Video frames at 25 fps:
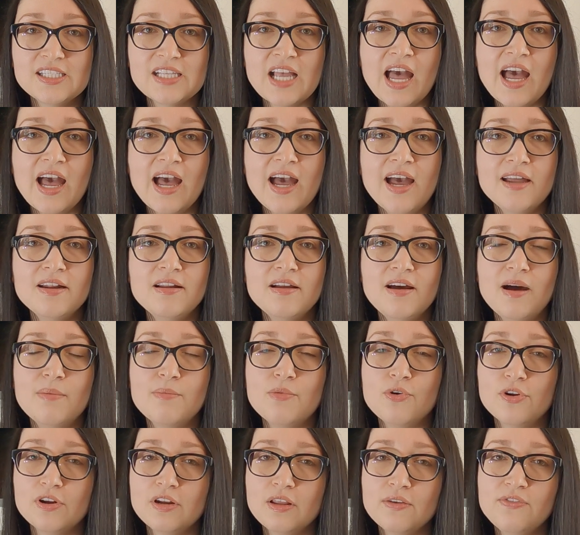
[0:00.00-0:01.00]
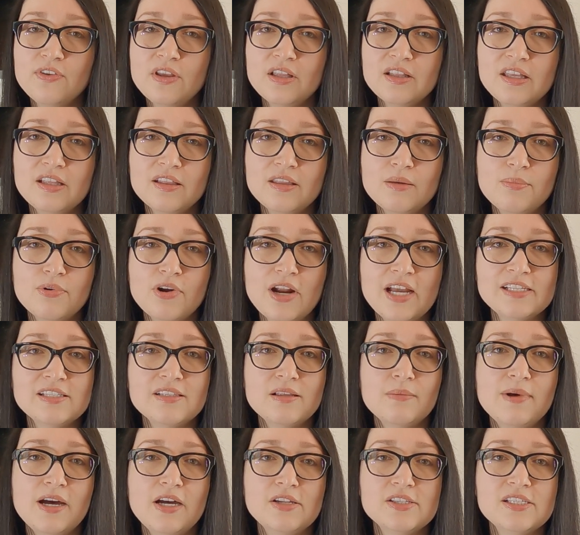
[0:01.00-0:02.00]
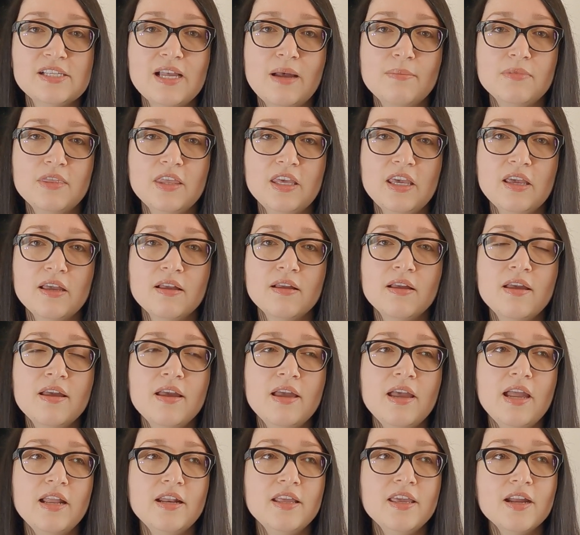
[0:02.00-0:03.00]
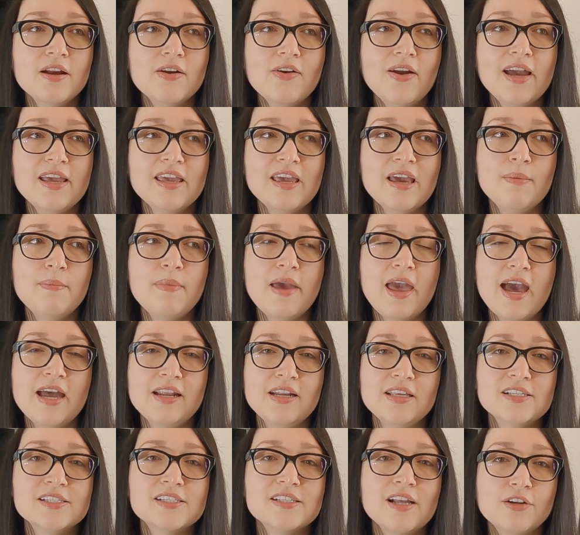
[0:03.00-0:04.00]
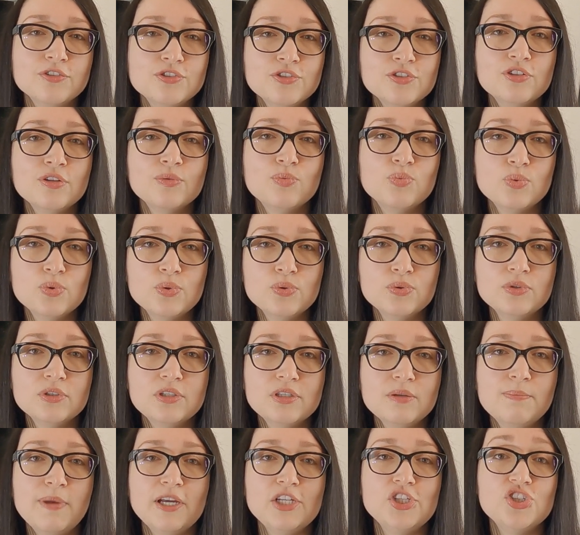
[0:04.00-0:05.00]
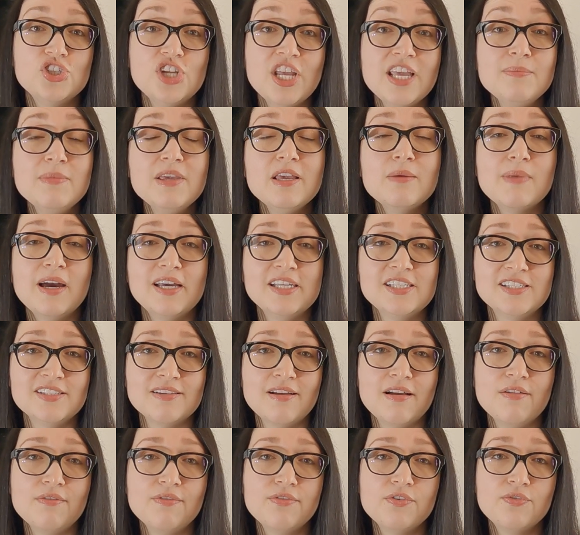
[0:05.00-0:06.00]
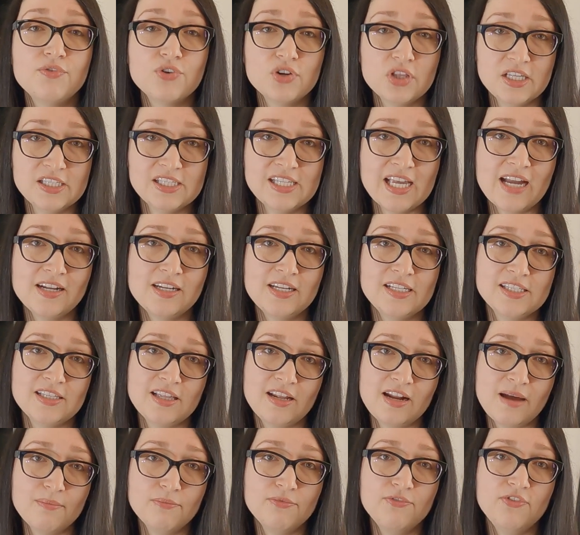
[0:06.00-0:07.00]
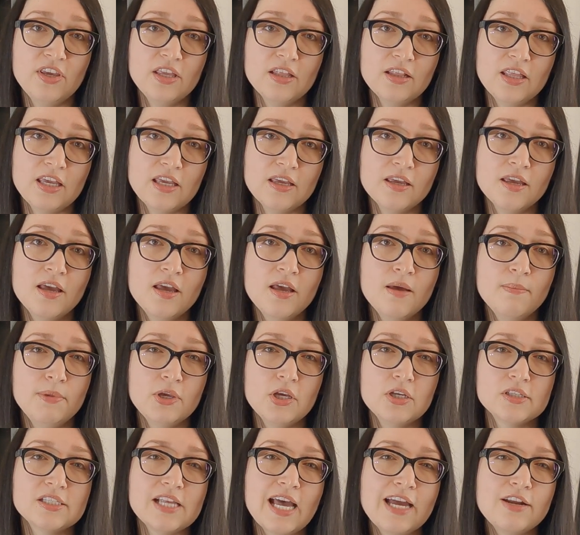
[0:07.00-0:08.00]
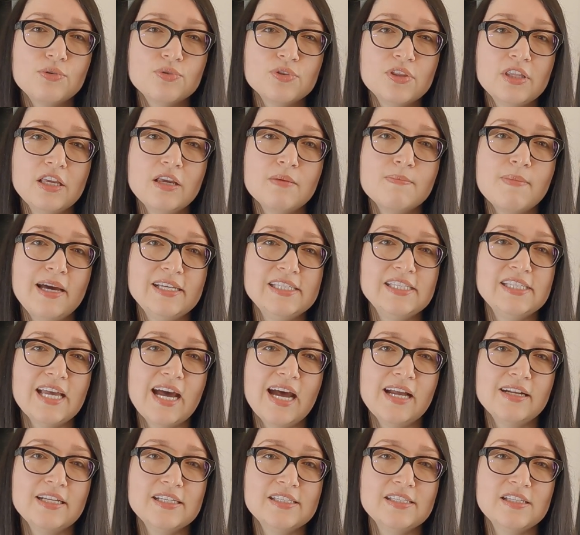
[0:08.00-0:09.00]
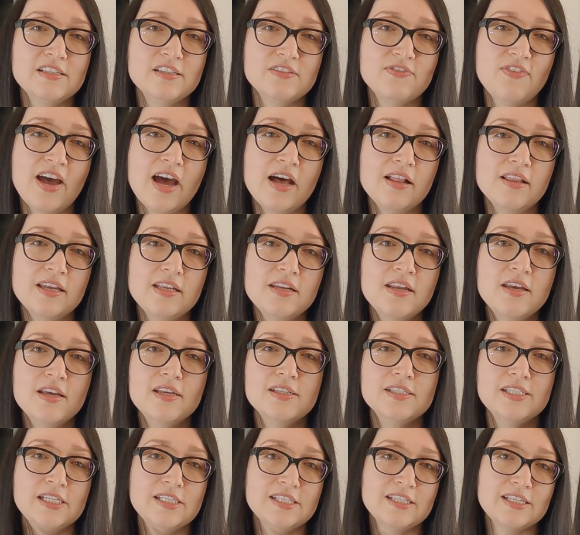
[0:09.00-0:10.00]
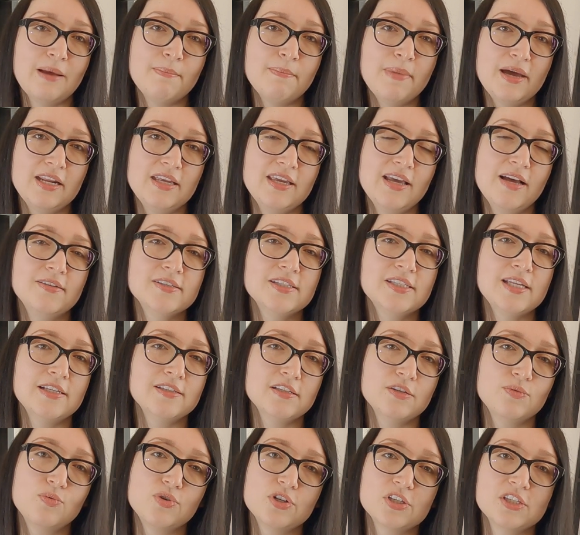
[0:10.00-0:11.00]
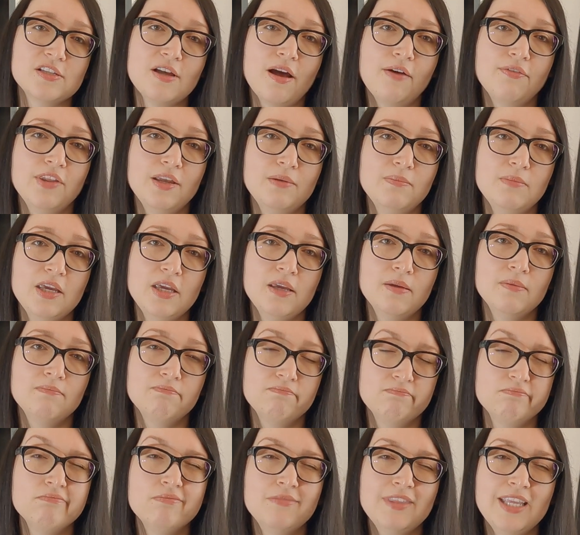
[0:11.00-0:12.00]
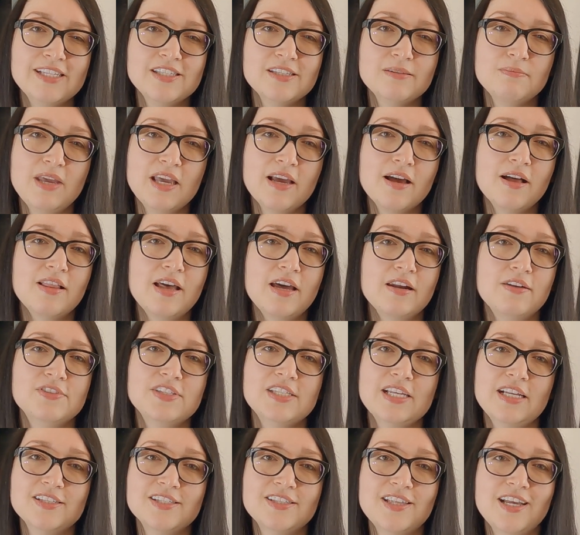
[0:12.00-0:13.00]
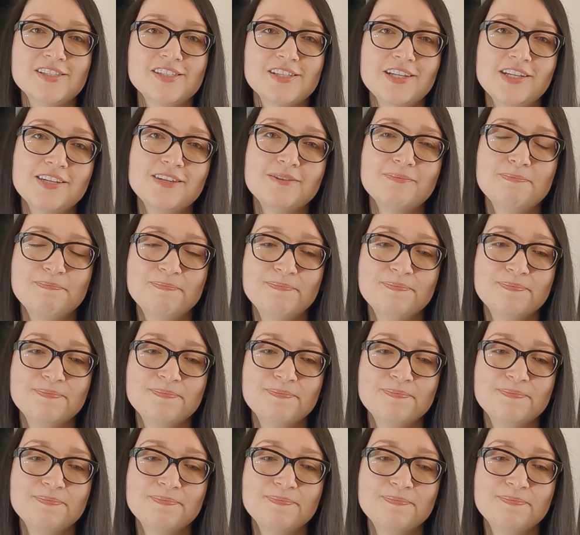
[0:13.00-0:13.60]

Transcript: sad, I'm already feeling depressed about something, and here I am adding salt to the wound by shaming myself for the sadness that I'm feeling because I don't think my sadness is valid since somebody else has it worse off than me. Doesn't make a lot of sense, does it?